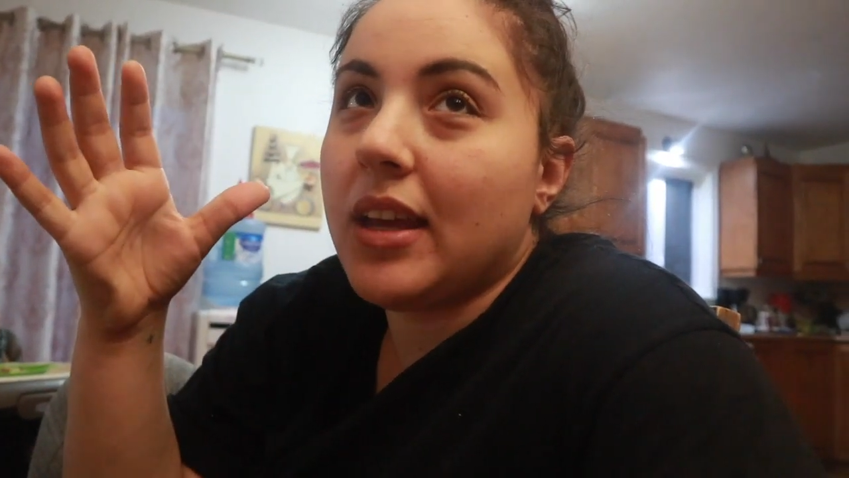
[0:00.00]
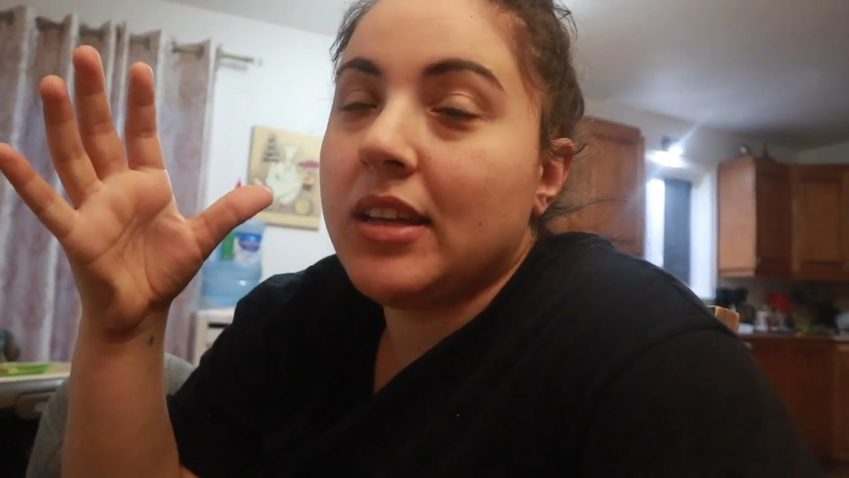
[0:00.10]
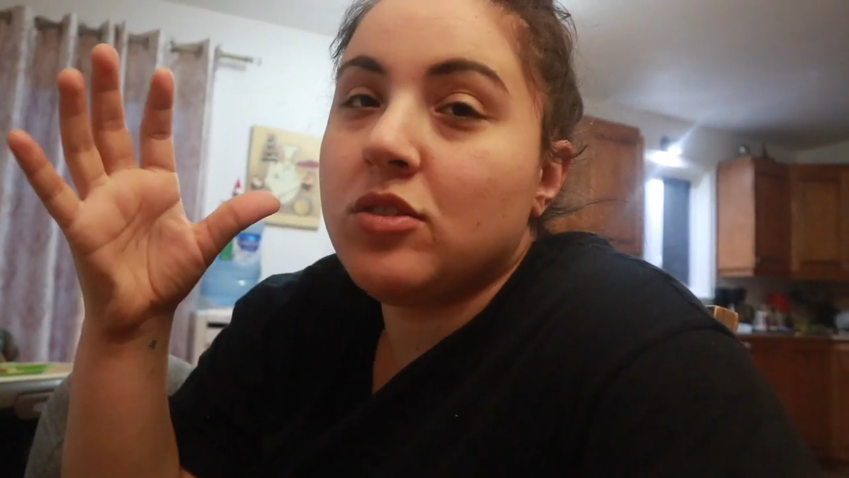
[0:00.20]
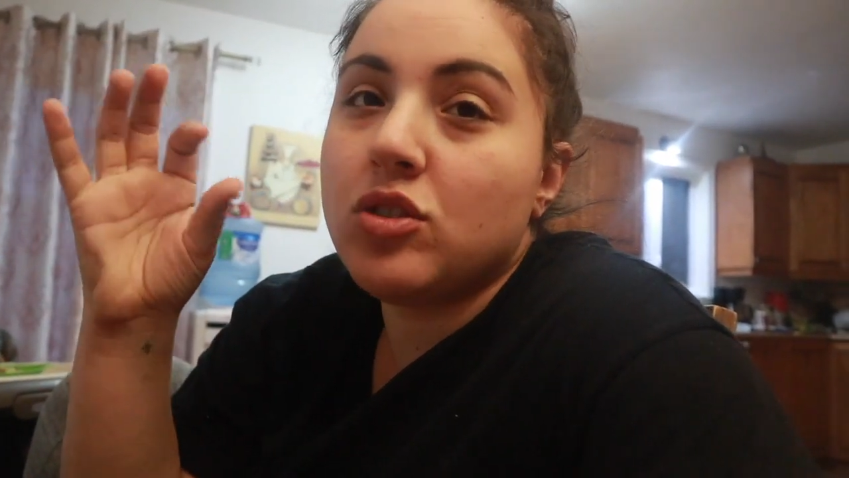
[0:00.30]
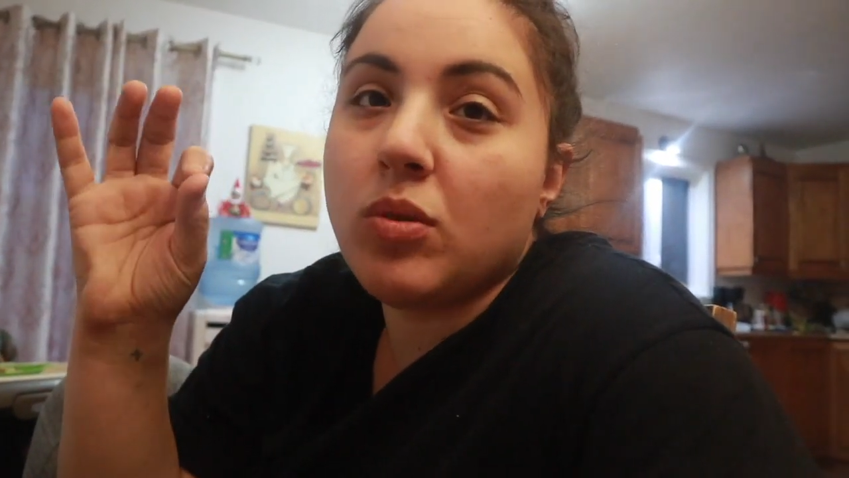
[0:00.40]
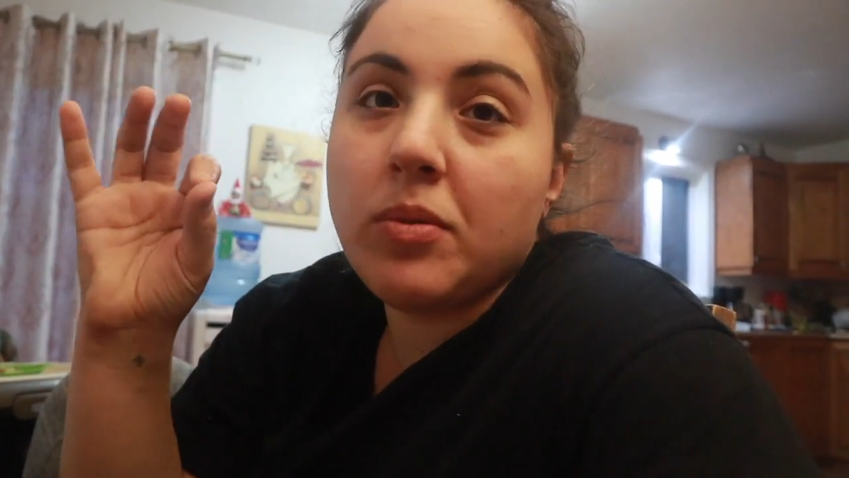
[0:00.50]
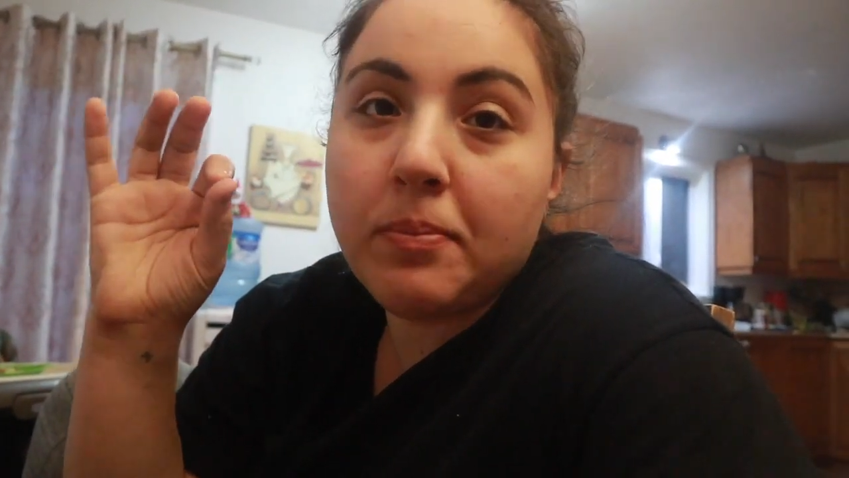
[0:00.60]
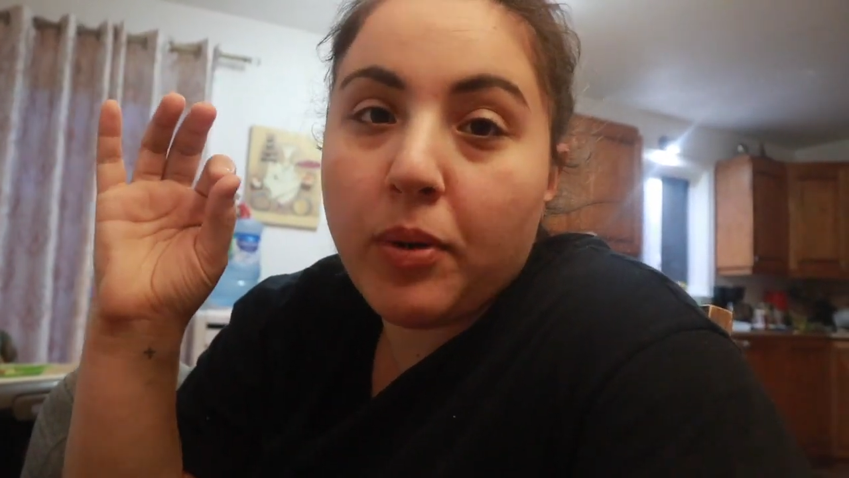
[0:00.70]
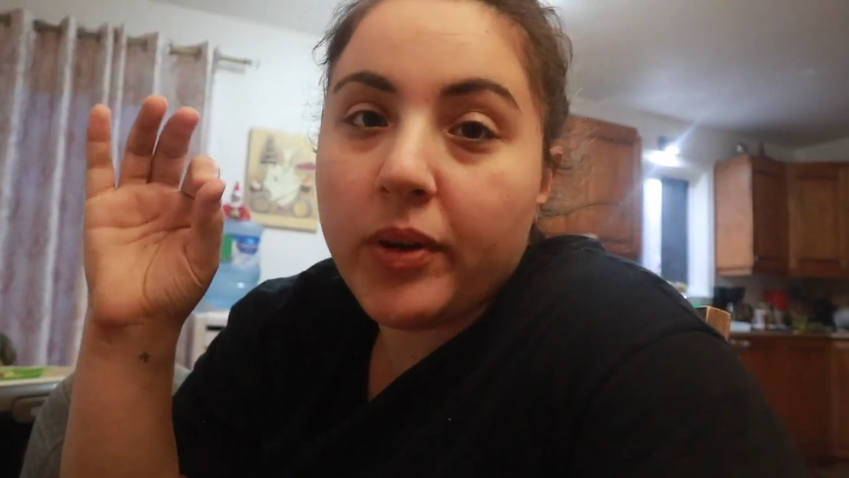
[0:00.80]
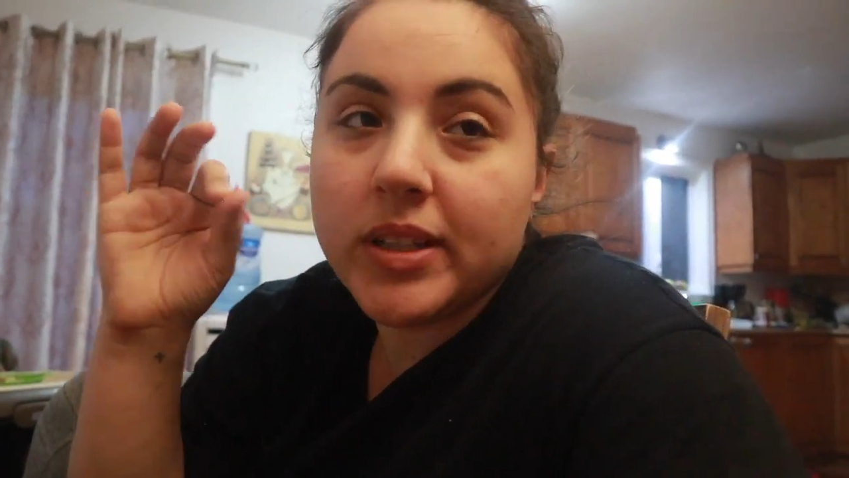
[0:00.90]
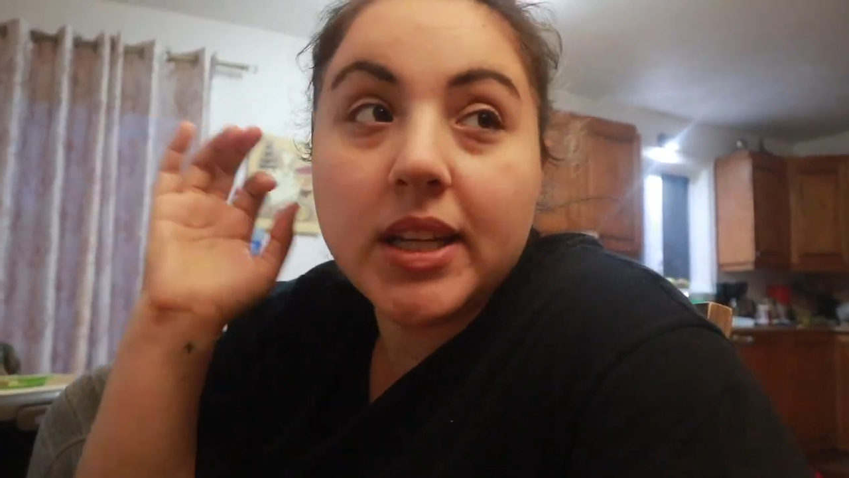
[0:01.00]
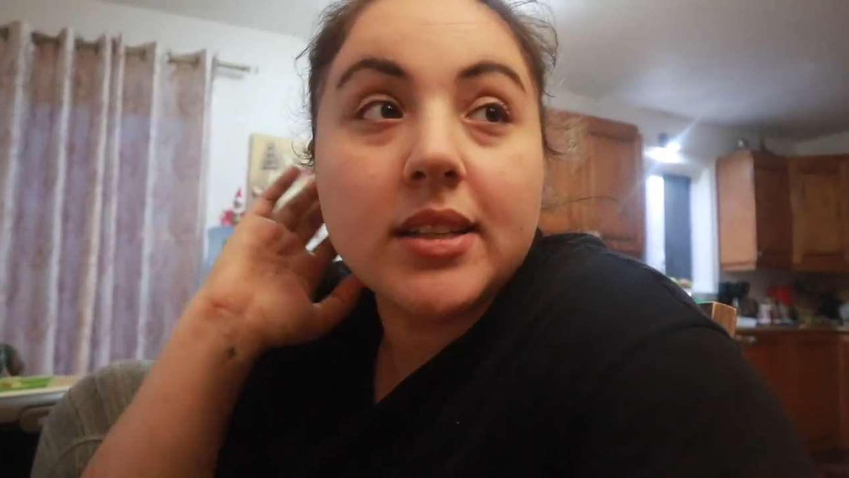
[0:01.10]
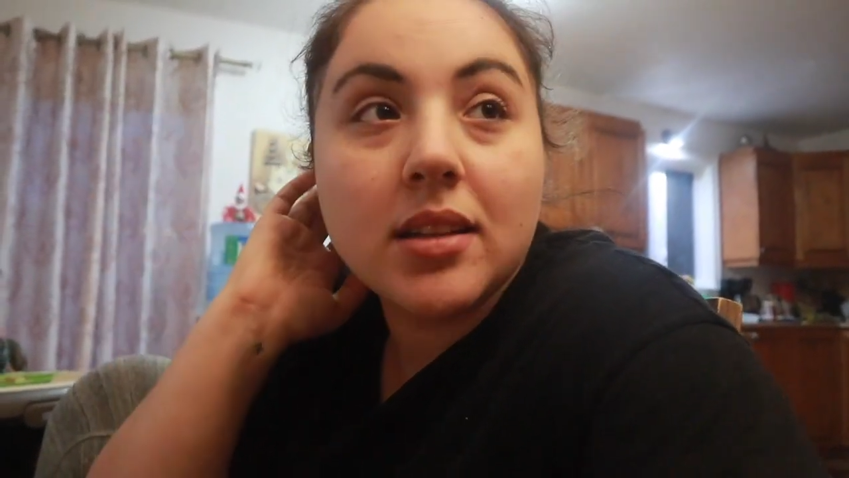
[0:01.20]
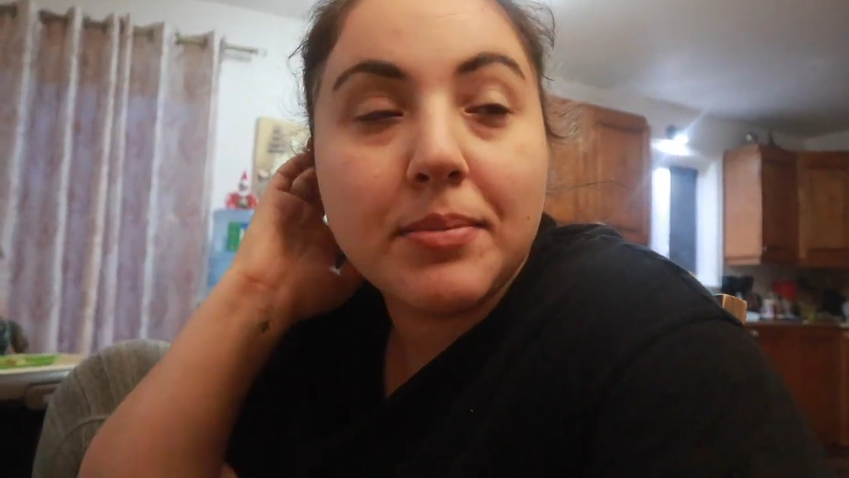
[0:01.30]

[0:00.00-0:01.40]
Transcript: it's so important